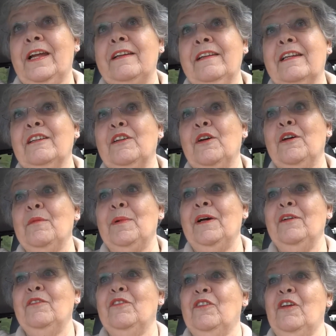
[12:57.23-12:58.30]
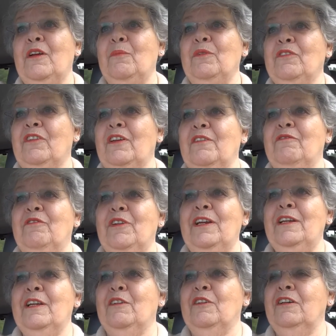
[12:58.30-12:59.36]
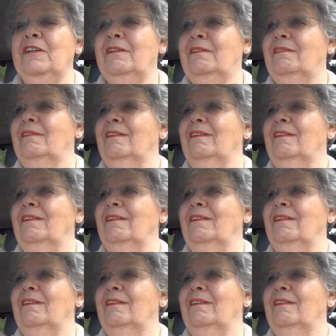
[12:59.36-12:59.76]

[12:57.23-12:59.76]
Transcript: I didn't know about, so it was a very good